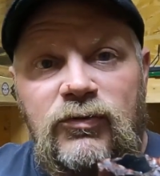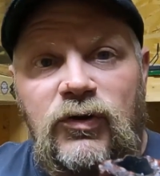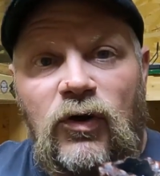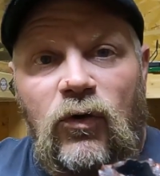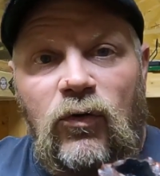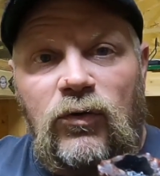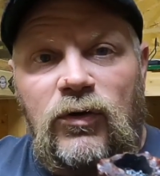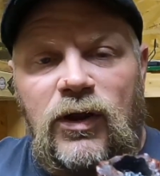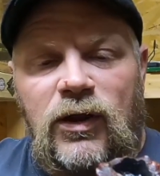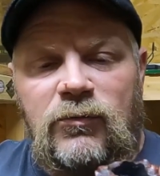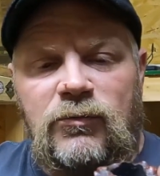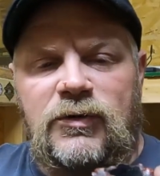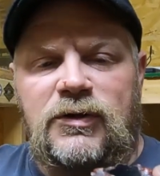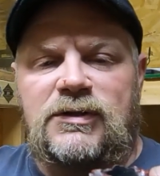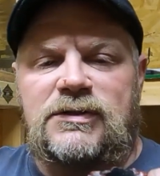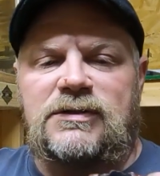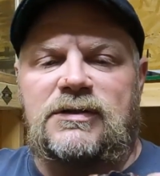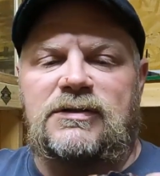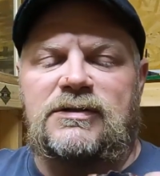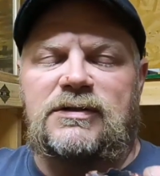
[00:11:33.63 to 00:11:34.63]
holding up
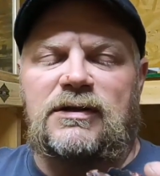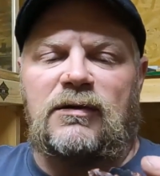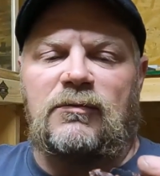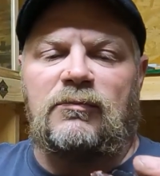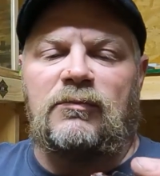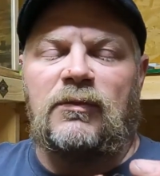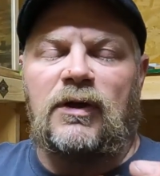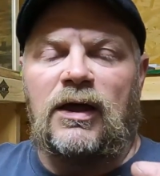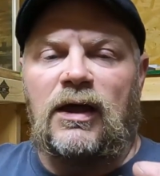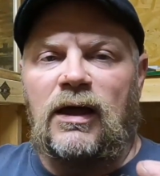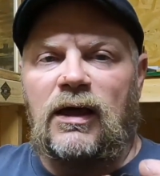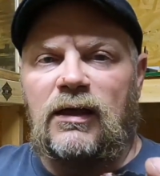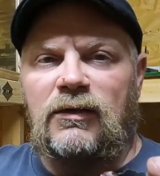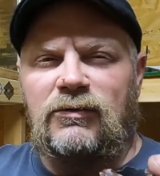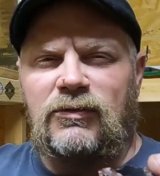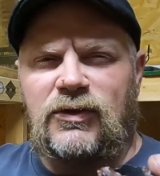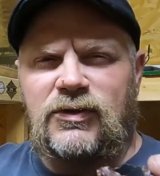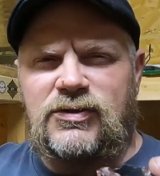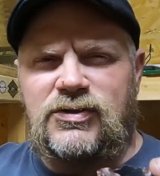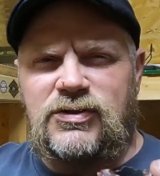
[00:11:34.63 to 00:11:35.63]
because of something
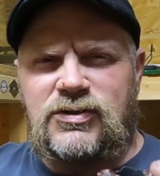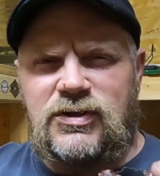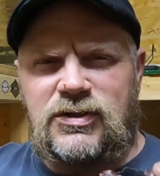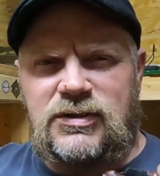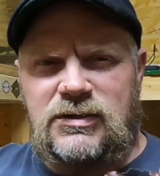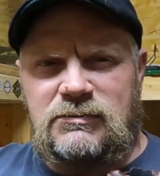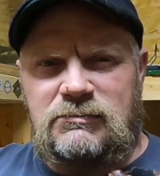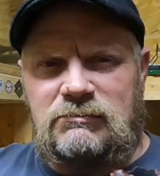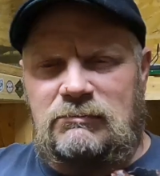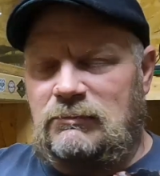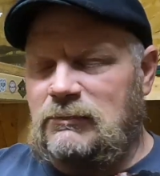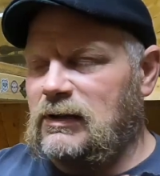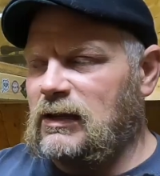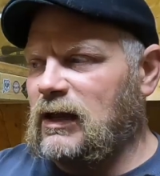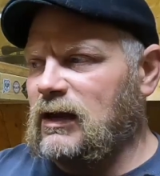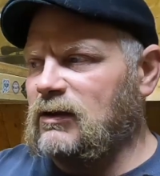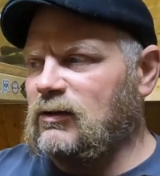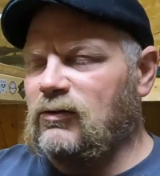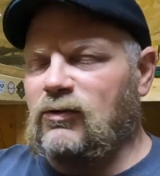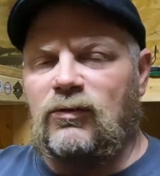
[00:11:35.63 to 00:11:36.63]
that's just,
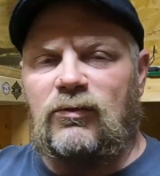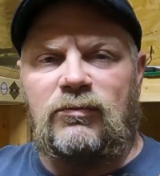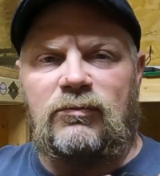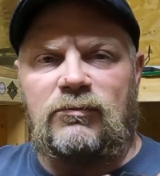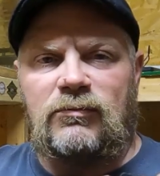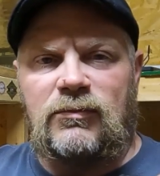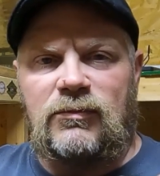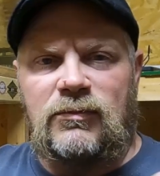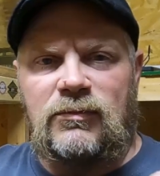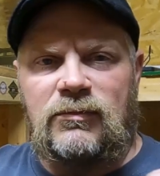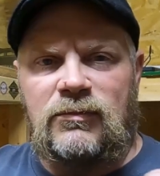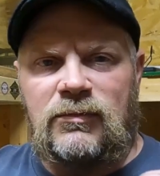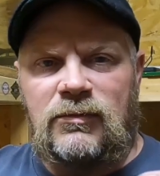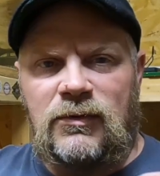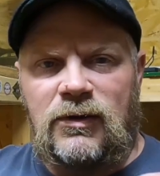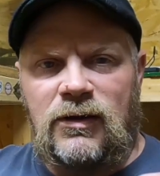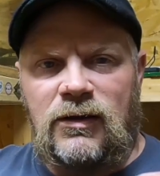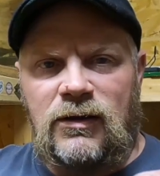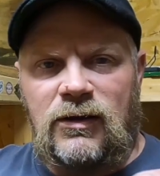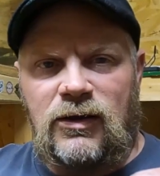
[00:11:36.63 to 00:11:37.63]
I don't know,
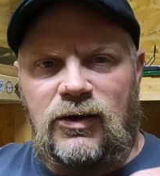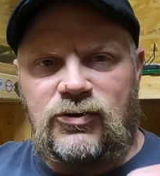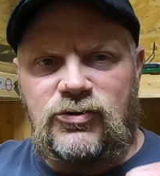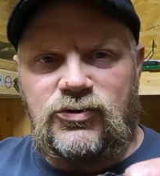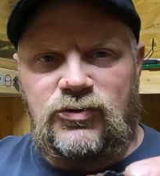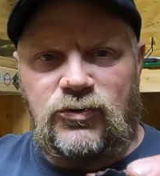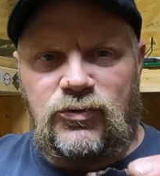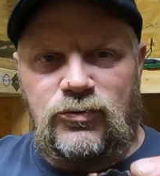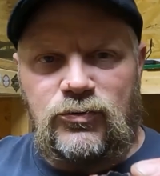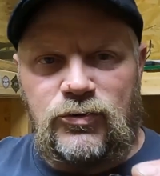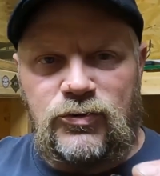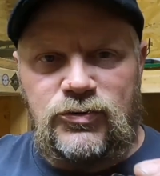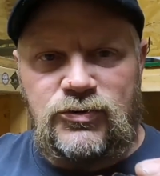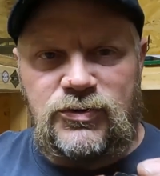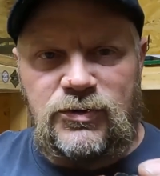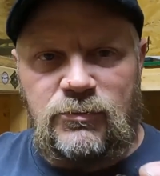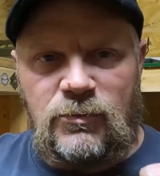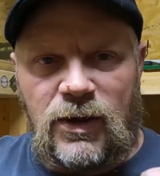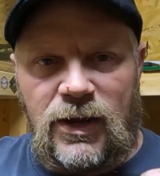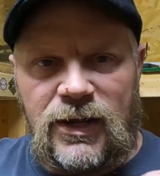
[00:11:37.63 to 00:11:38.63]
a screw
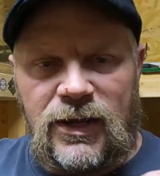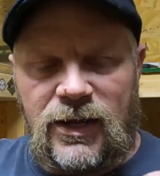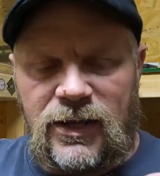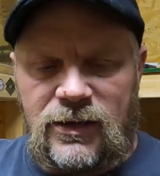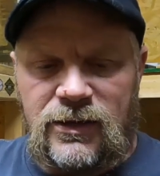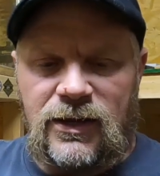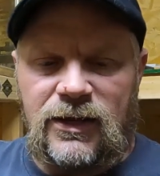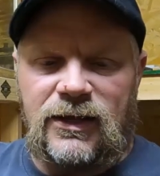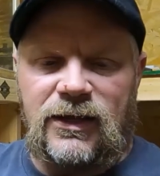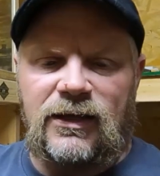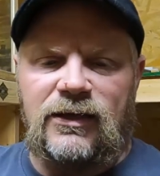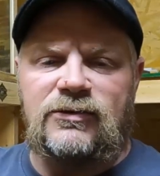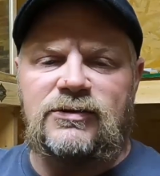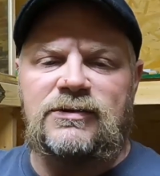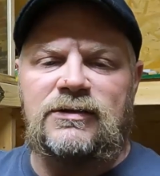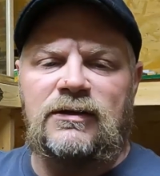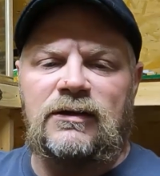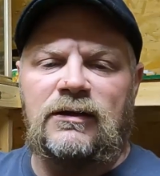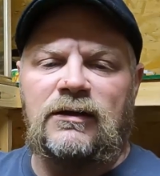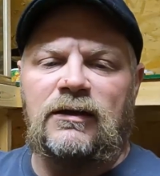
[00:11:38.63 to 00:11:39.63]
loose in my head, I guess.